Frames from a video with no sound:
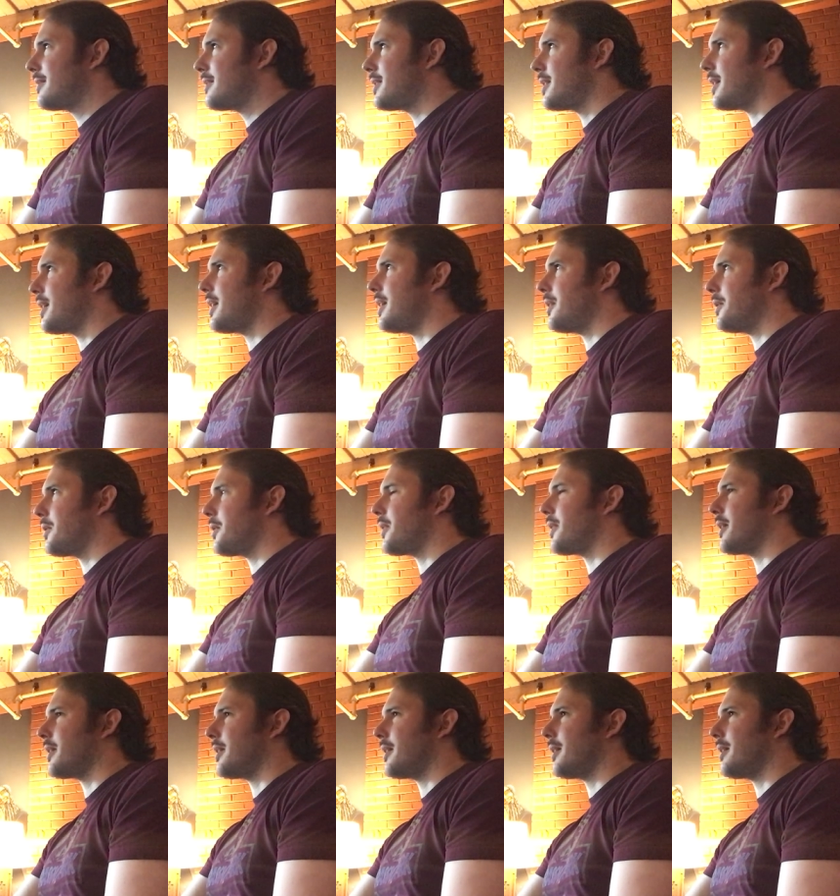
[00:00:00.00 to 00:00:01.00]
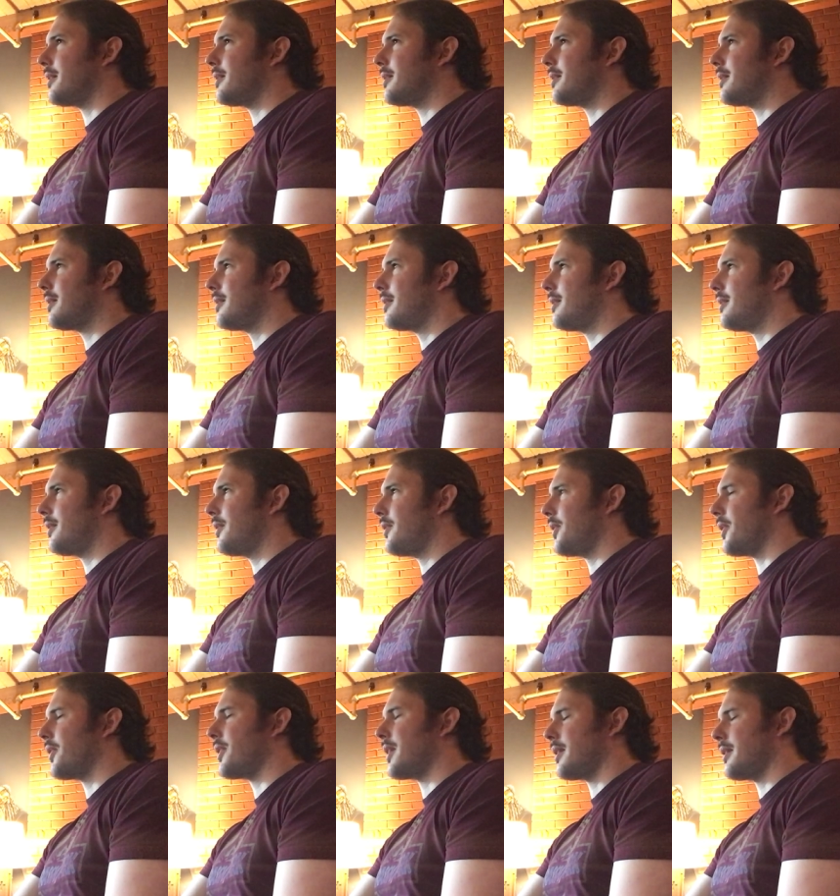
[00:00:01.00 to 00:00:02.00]
to heal the
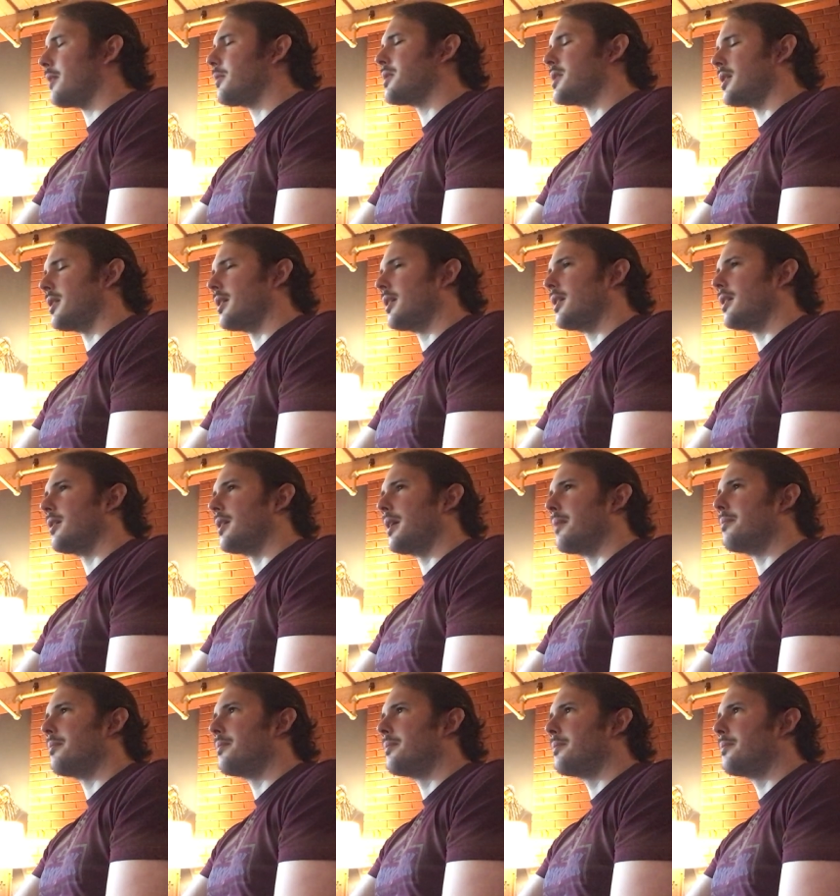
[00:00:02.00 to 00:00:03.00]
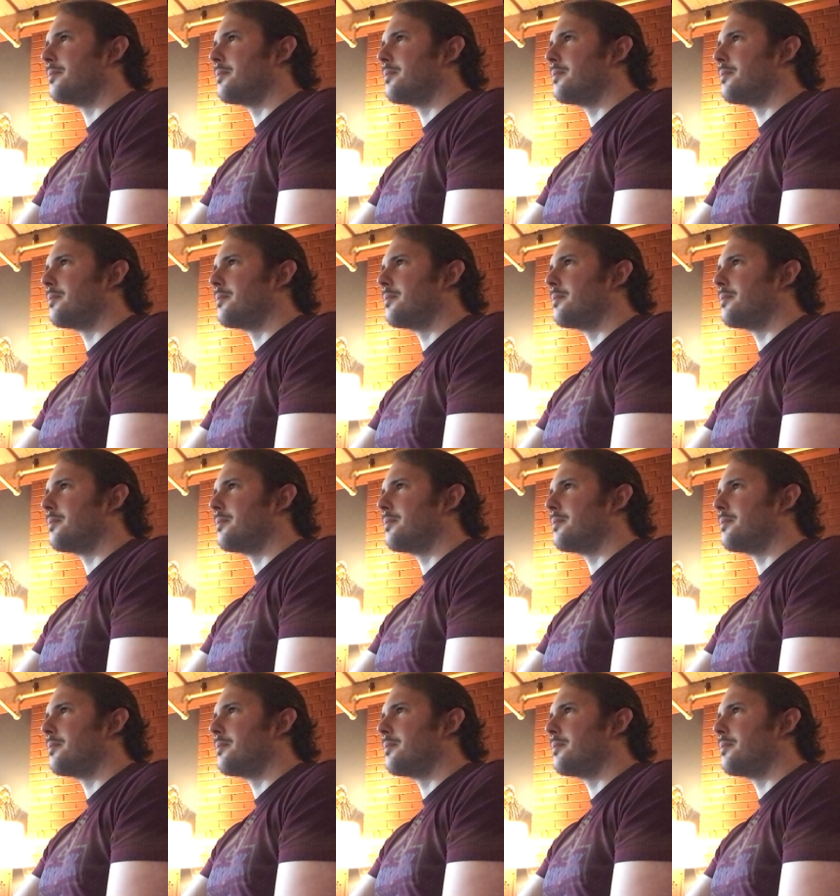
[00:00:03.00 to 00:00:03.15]
the thing that was going to kill him.